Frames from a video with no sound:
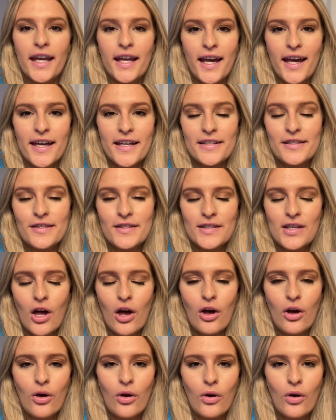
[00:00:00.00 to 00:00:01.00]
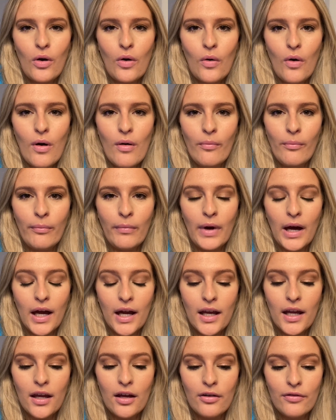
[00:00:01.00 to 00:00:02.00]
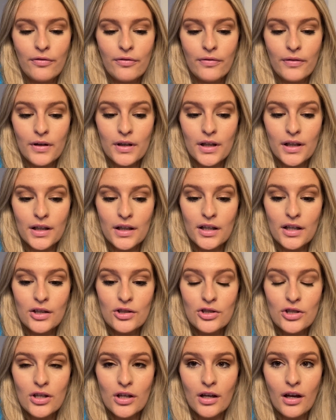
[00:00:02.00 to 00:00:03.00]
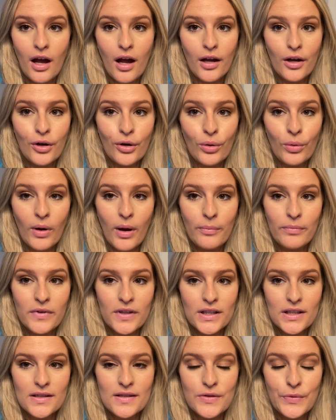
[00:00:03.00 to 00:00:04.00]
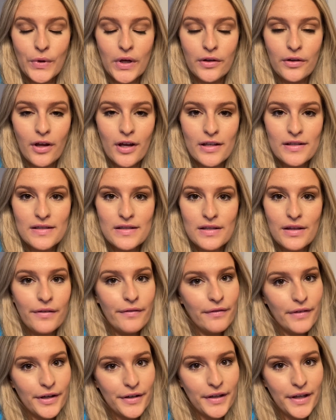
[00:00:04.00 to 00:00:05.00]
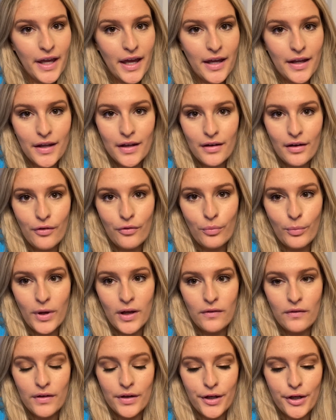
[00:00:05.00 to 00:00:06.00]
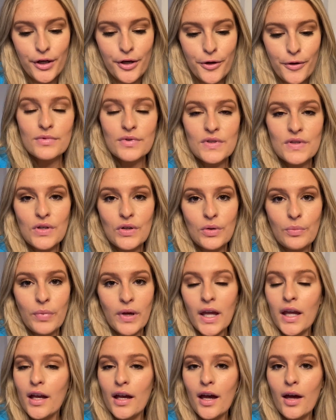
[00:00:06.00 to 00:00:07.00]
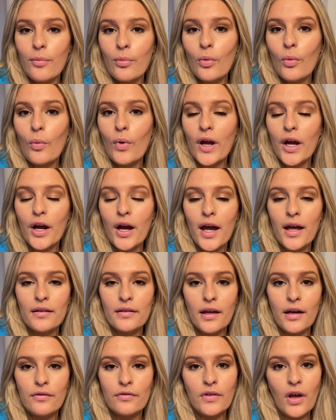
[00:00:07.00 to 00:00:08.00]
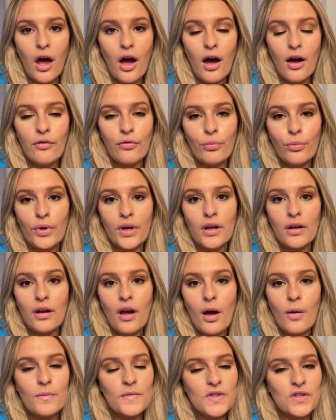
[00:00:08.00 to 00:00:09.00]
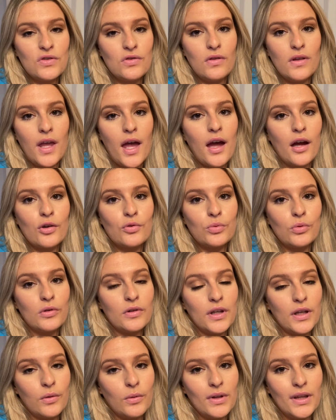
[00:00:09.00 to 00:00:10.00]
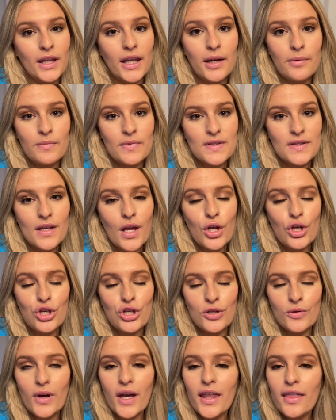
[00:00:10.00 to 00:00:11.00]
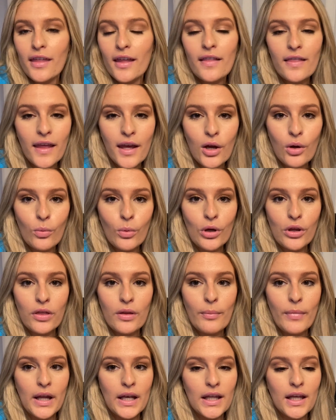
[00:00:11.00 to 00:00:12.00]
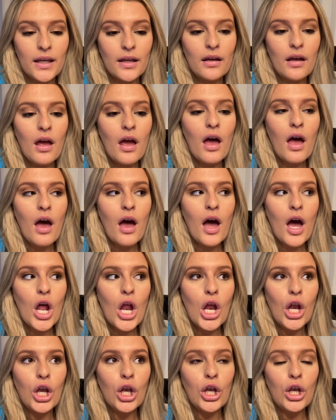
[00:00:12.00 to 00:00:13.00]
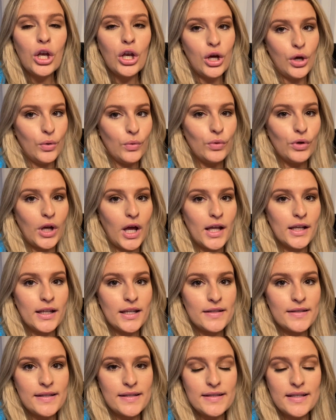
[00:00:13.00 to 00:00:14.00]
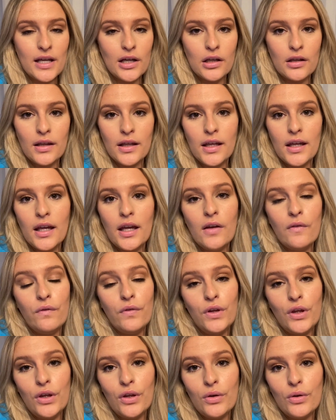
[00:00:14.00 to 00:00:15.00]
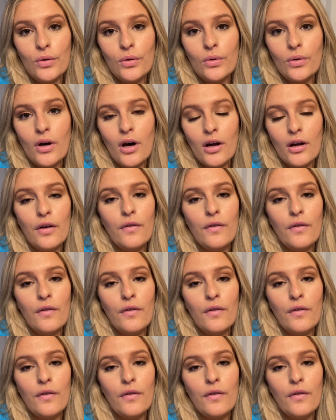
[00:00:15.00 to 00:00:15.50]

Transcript: guys, so my footage got corrupted, so I lost the very end of my video. So to pick up where I left off when it comes to the actual liquid lips, do I think they are worth the money? No, not necessarily. If you are a